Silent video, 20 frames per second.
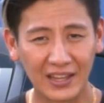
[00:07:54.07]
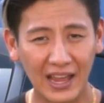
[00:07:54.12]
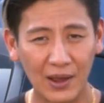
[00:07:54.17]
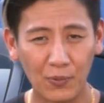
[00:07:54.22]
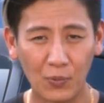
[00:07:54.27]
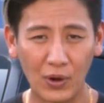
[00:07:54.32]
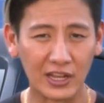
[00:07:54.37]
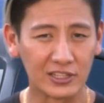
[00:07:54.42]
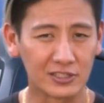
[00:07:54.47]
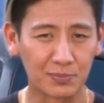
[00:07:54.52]

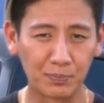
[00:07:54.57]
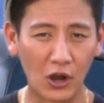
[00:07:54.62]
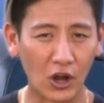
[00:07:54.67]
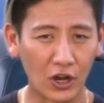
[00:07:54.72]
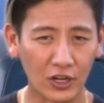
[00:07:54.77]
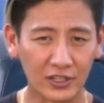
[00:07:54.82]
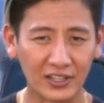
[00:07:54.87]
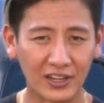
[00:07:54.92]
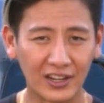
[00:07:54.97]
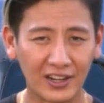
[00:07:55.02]
And when it's
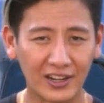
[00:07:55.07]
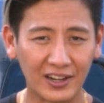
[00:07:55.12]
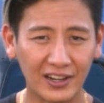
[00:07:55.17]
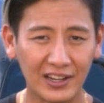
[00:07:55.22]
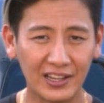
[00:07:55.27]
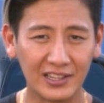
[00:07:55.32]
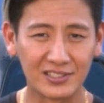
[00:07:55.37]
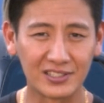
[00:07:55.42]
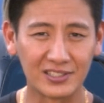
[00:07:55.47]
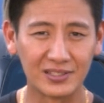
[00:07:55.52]
parked there,
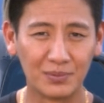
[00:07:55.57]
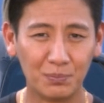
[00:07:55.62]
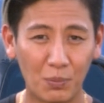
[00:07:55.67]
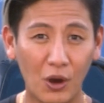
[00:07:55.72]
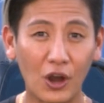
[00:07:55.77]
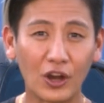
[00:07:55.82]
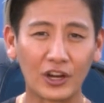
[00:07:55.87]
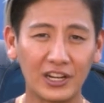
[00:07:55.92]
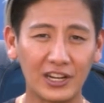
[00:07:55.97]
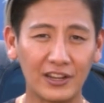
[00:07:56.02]
it's
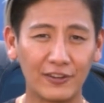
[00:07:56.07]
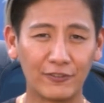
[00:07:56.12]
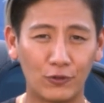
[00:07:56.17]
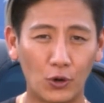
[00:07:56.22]
marketing